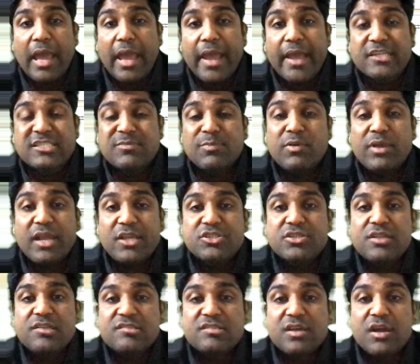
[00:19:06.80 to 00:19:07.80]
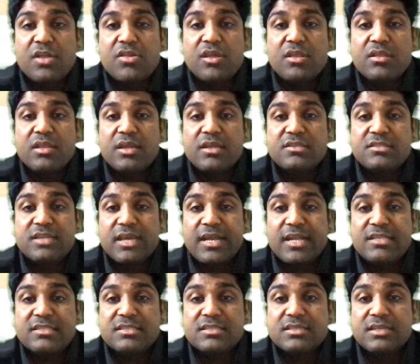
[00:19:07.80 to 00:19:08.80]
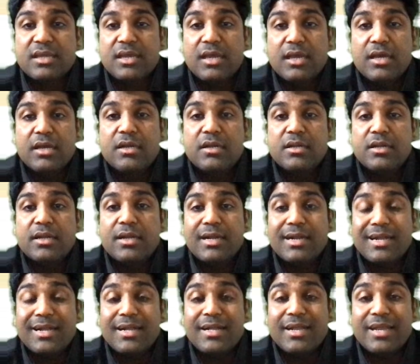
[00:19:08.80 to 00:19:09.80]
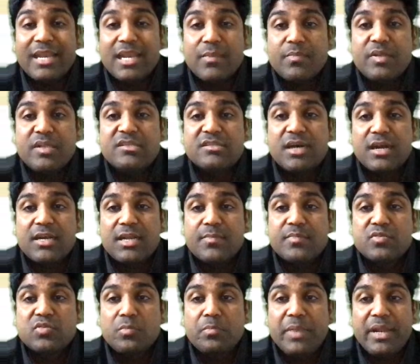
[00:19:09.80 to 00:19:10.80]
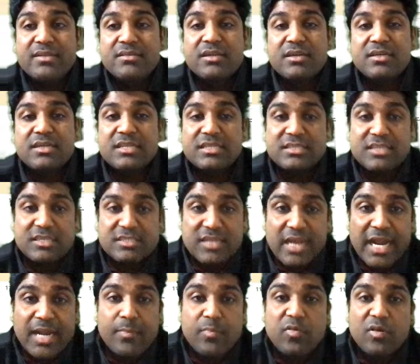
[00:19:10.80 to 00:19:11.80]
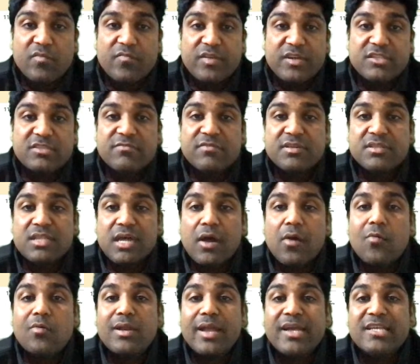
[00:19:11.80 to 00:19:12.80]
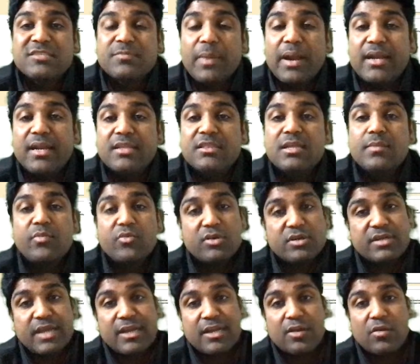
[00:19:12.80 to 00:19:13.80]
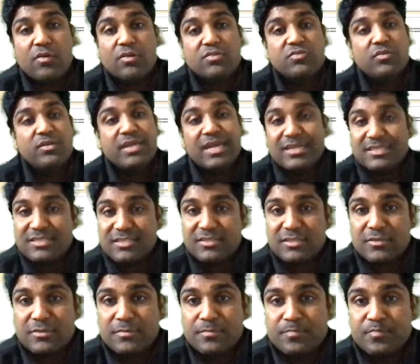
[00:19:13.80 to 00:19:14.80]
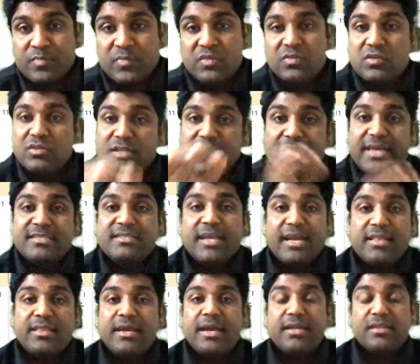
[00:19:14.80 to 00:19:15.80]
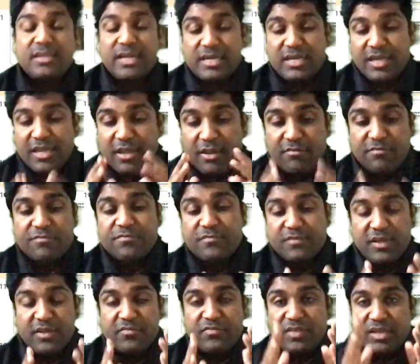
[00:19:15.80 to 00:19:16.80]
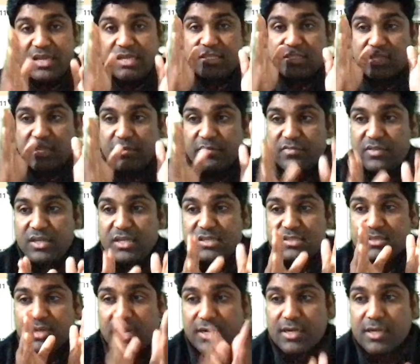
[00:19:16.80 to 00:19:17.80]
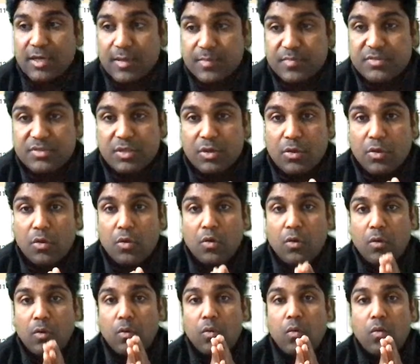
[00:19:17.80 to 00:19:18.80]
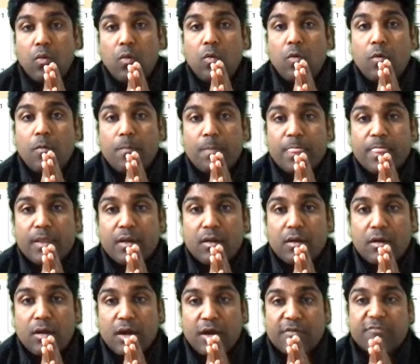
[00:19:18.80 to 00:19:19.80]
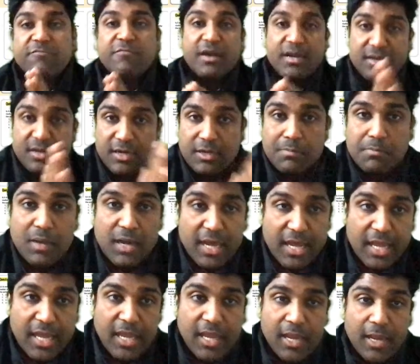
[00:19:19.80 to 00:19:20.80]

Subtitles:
exponential surge in their sales enables startups to meet the desired profits without expanding their product catalog? So yes, so they're saying that if these startups who are funded by